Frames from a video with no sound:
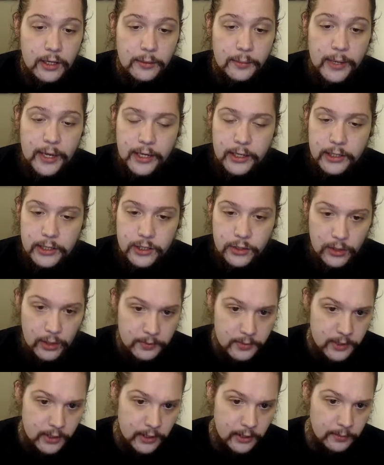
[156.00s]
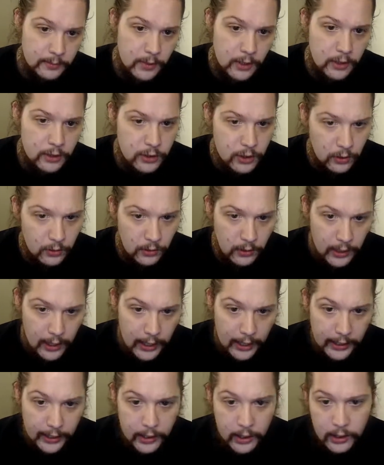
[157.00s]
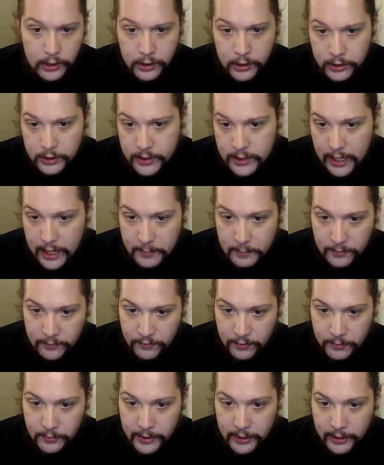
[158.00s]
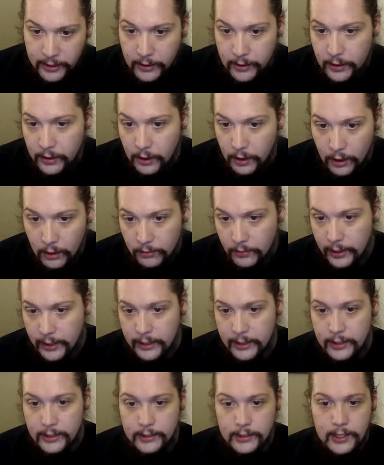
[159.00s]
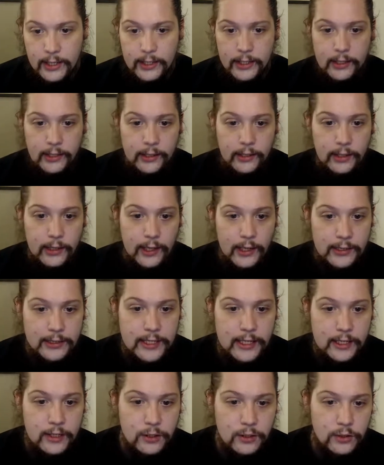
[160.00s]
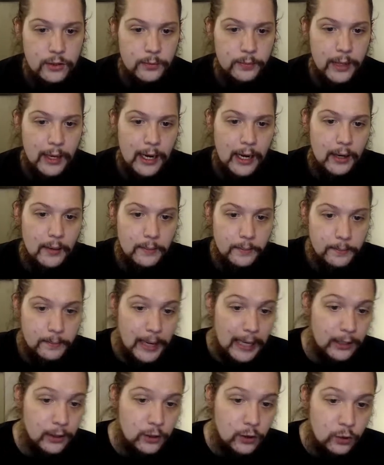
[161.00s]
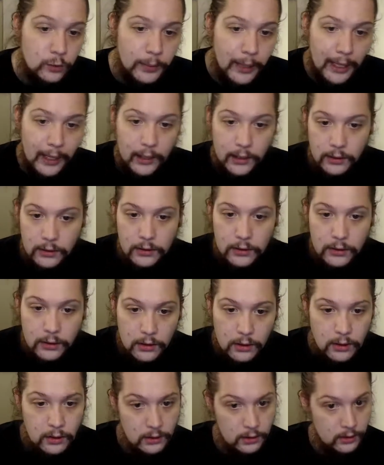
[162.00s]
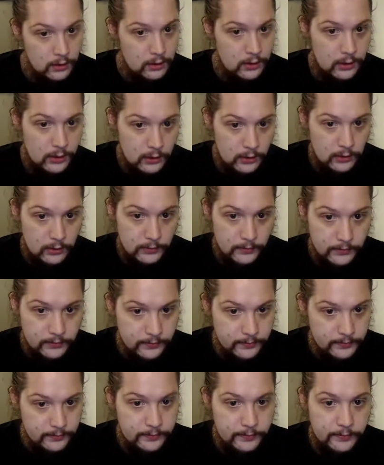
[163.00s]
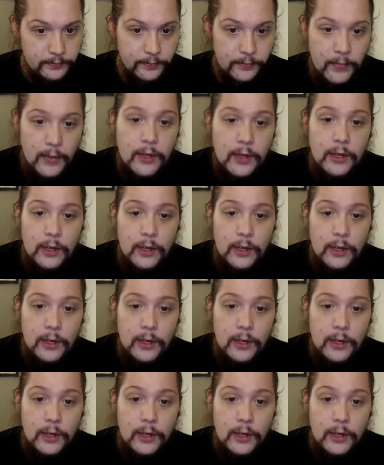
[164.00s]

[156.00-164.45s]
The man interrupted him. "Don't lie. You're escaping from there. All right, get in. I'll take you to Bakuba." The